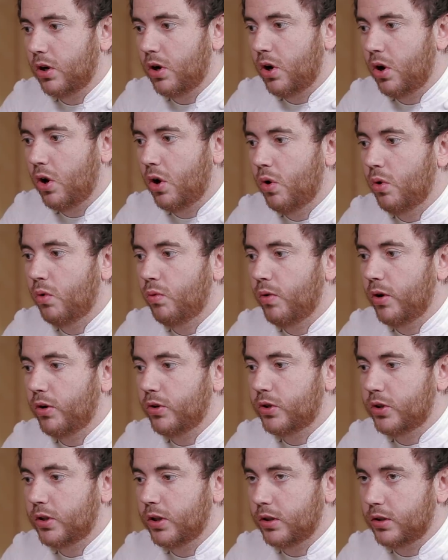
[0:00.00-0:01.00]
whole
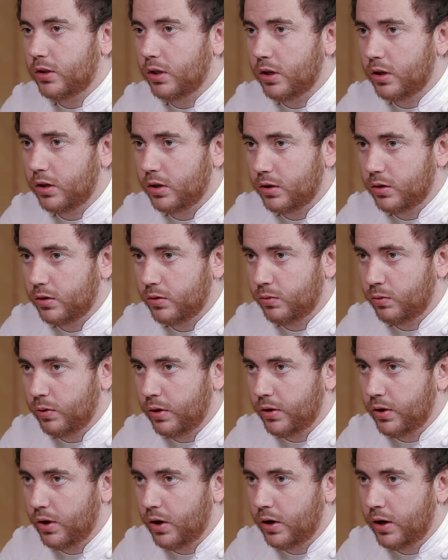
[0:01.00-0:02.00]
roasted duck
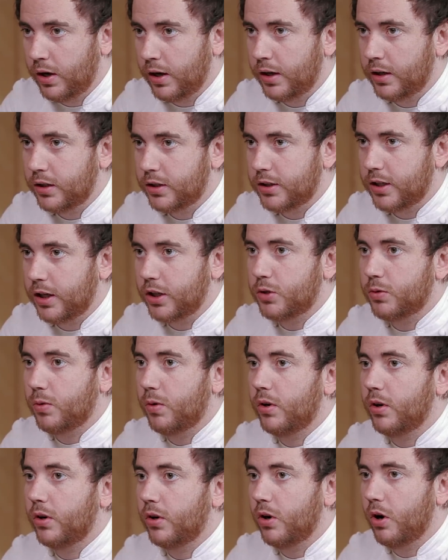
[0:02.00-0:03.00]
with honey,
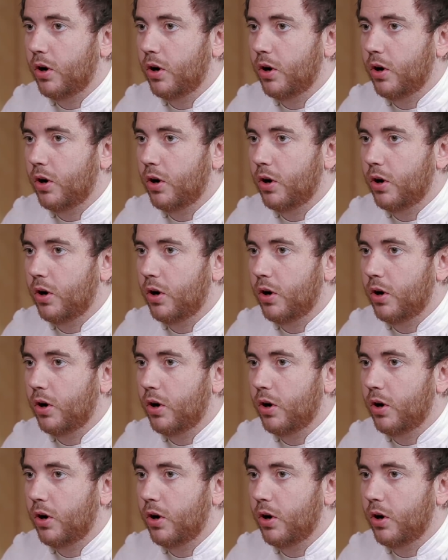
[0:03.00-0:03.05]
Szechuan and